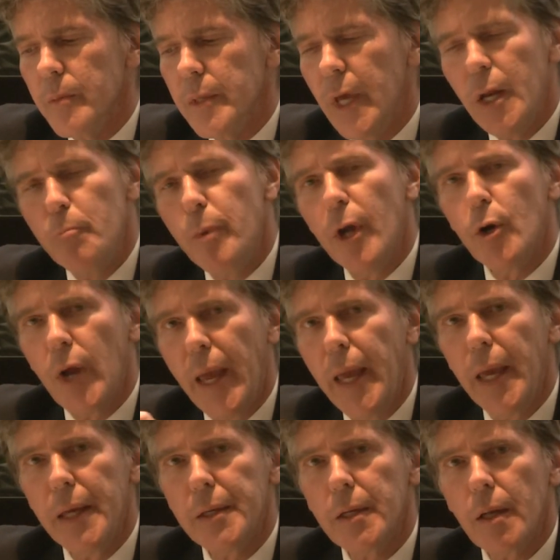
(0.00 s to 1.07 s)
get a better
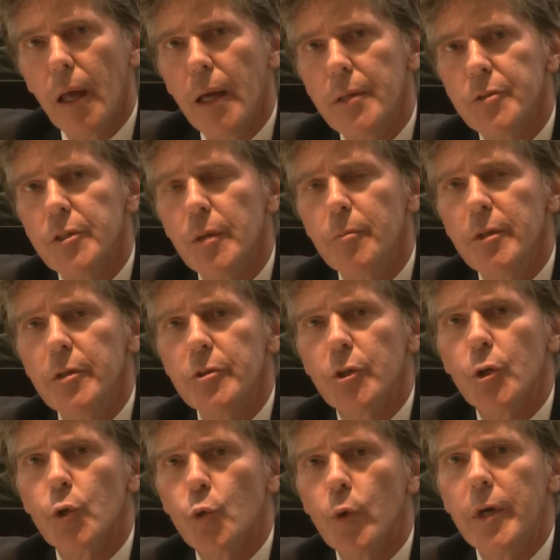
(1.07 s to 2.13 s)
handle on some of these
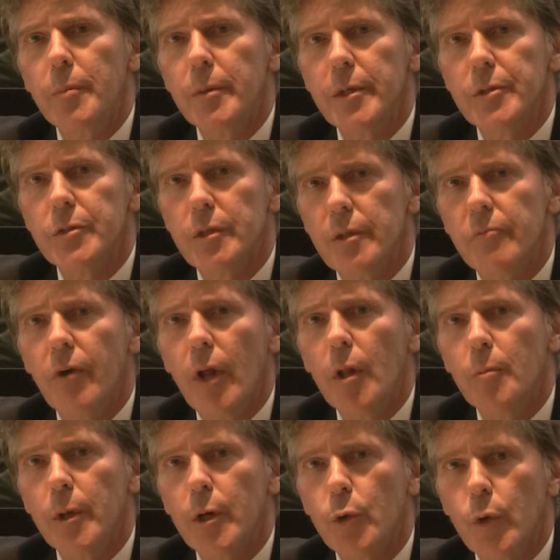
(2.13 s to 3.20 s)
agreements,
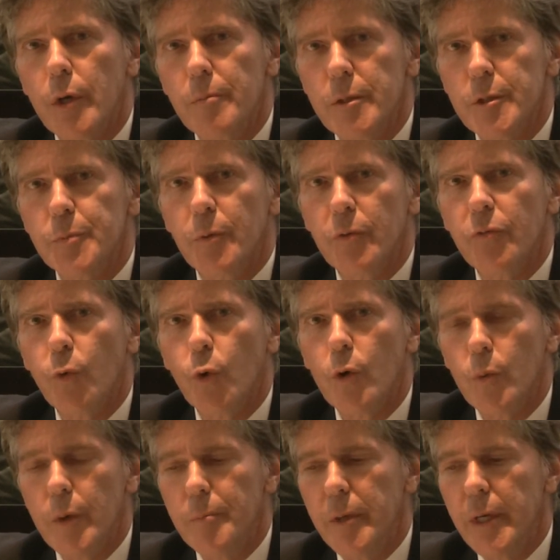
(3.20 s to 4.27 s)
development agreements, before
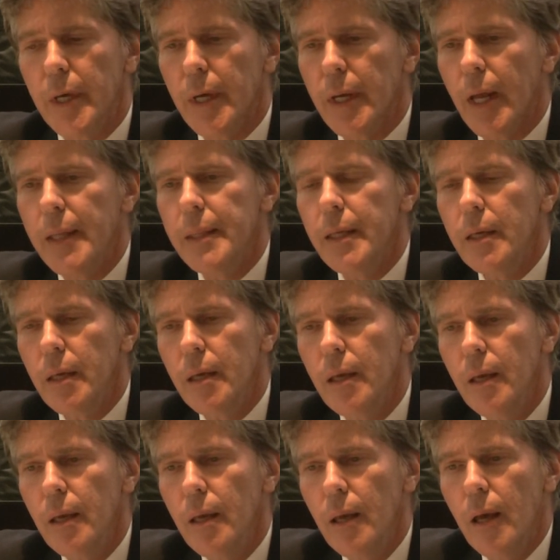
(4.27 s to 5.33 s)
we begin. I think
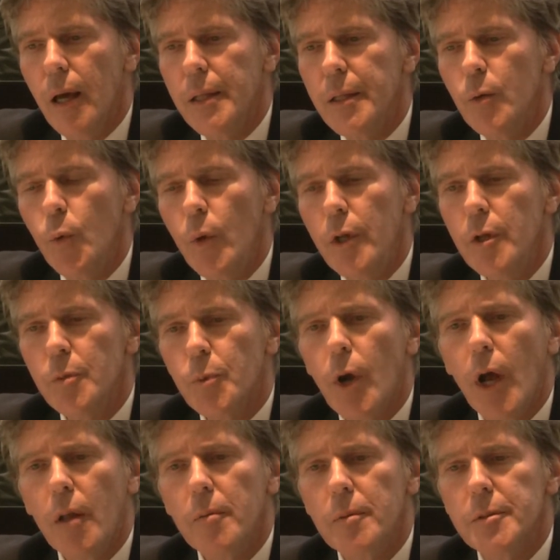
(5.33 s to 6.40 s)
one of the
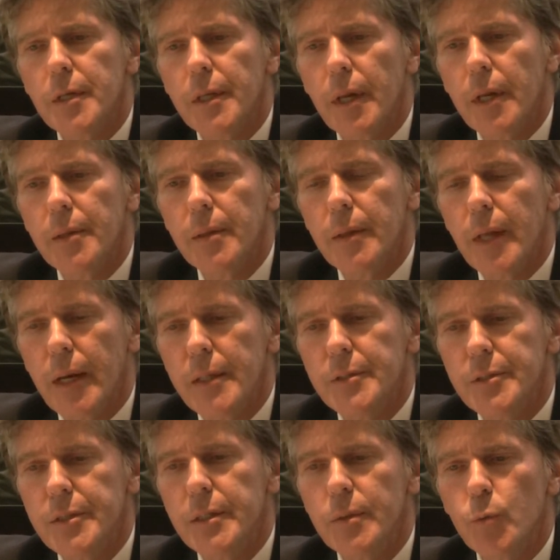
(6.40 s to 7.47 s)
problems that I
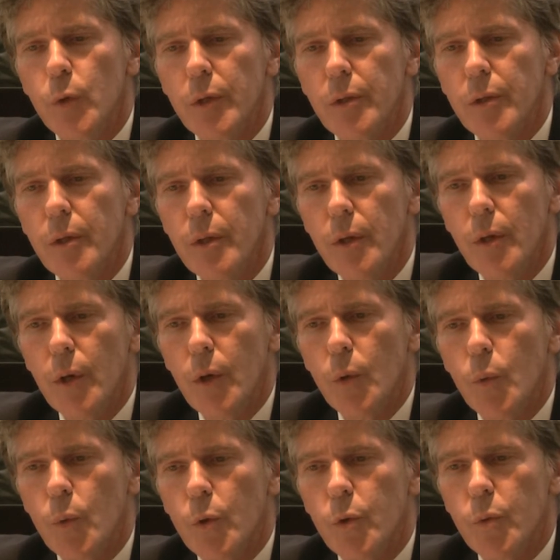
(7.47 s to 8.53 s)
see with
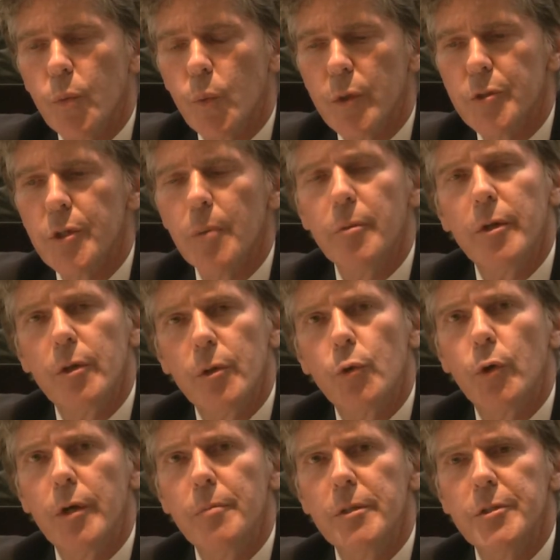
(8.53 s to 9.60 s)
some of the
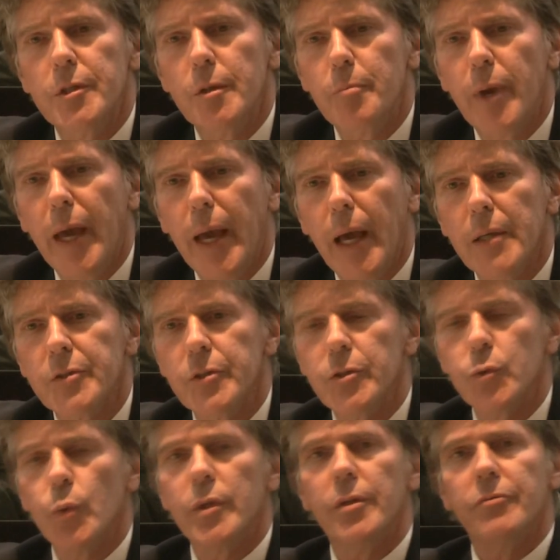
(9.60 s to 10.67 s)
agreements in the past
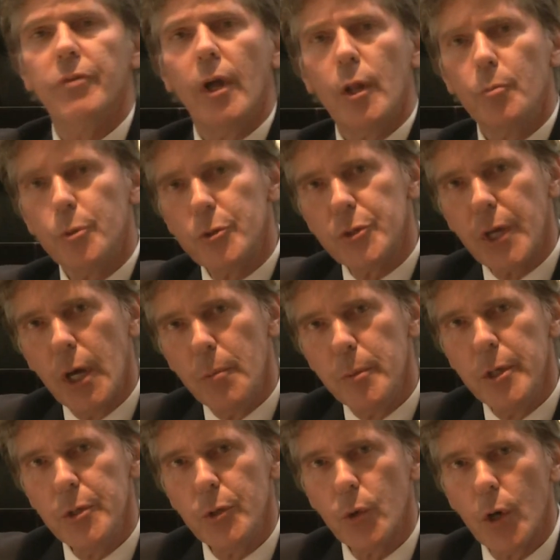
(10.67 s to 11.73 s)
is when developers come
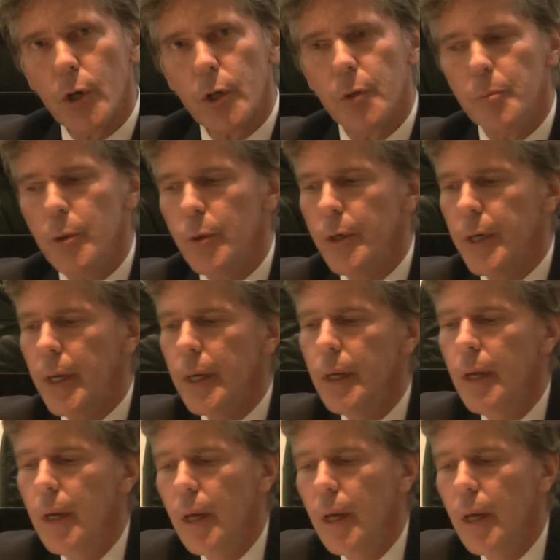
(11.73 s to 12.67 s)
into our community,